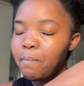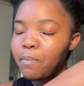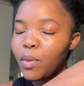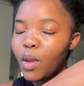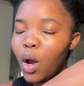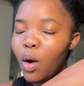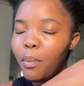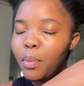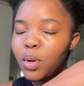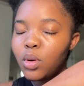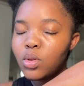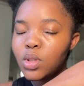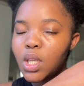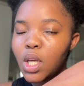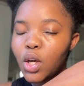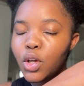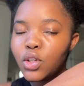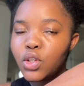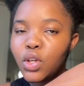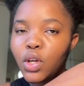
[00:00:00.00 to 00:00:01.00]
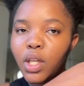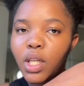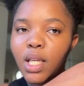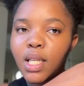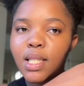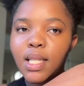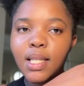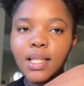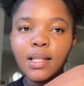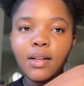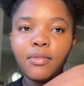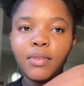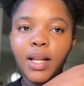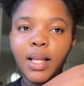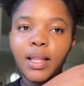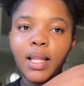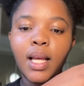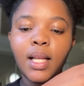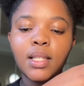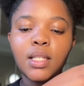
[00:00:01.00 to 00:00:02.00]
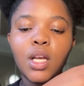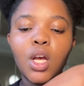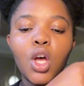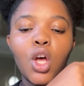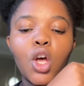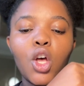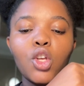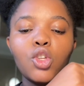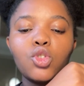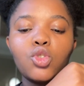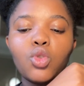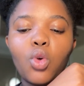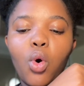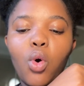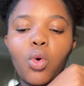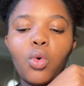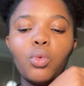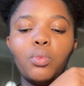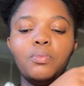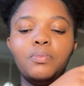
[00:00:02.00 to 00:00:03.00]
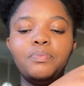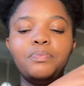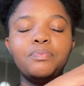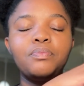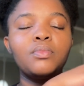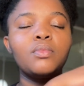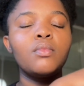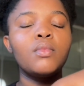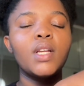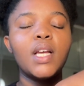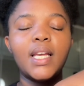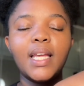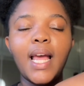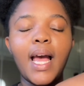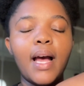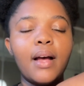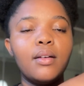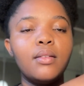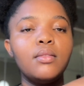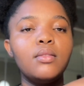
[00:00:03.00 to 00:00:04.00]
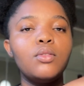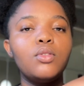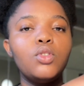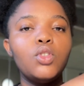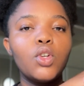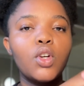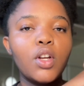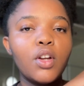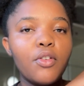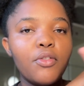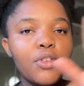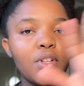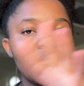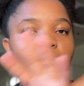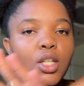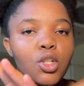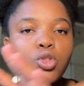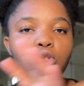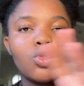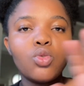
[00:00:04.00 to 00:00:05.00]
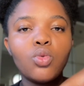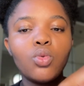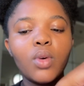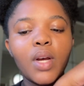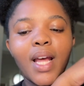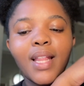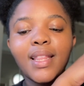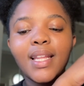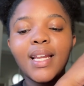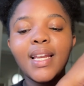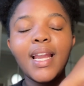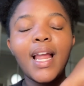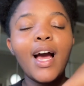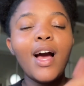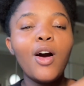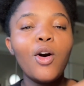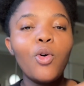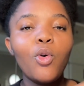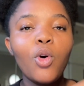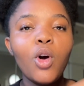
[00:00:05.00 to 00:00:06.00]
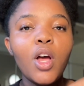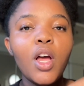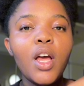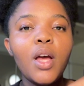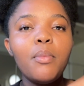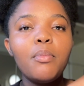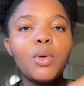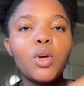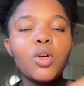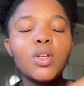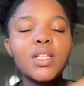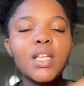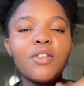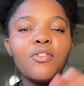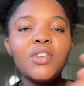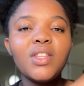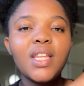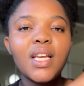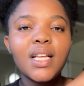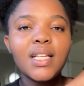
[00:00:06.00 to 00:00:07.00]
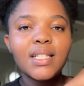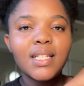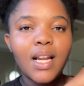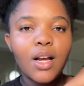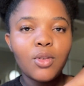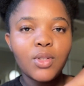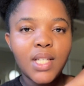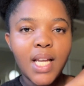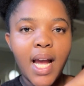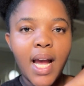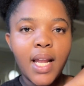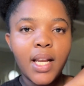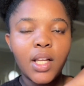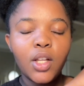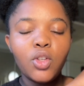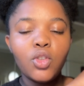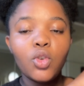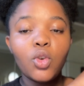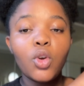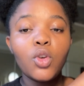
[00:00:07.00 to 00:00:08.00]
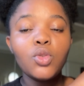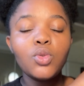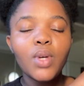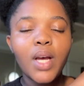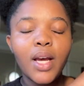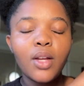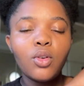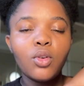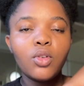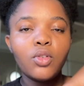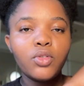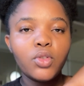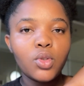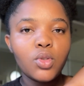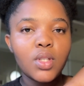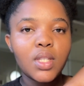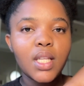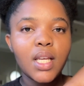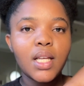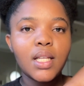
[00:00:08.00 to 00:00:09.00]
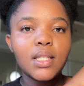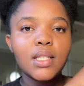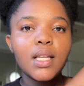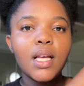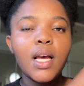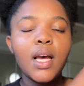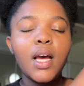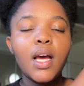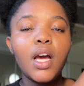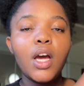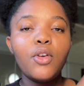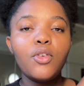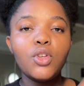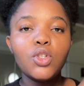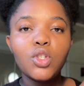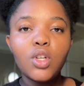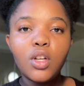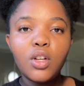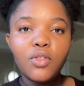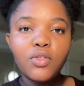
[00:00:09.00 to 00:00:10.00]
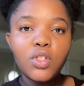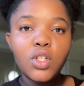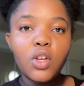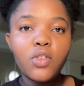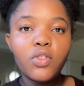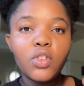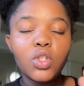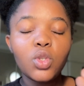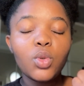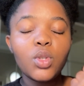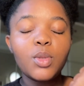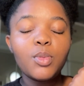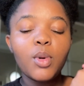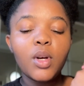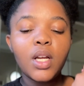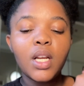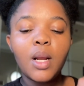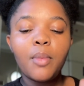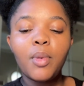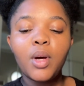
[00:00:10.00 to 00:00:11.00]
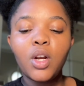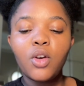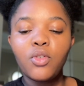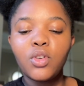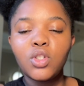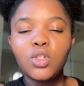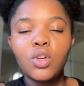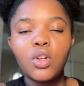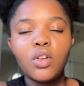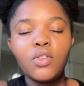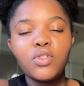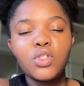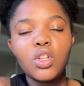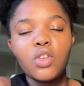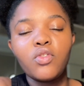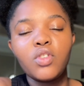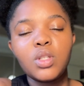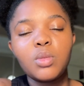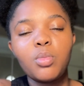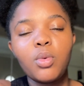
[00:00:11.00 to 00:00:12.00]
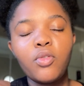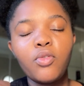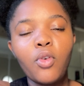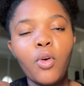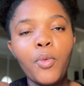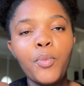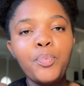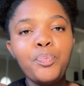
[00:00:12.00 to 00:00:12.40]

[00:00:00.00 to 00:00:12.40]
opposing attorneys and stuff like that. So yeah, you're going to first issue, and then now, because everything is now done, you're going to add all of those things. A return of service, we've spoken about a return of service before,